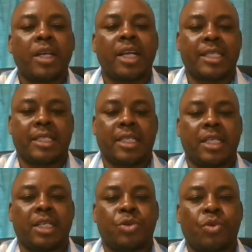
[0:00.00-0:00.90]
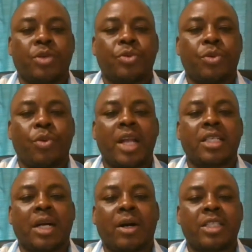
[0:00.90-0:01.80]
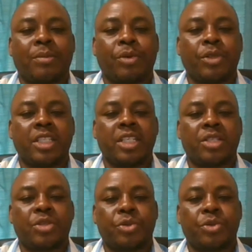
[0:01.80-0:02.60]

as leaders what we want our subordinates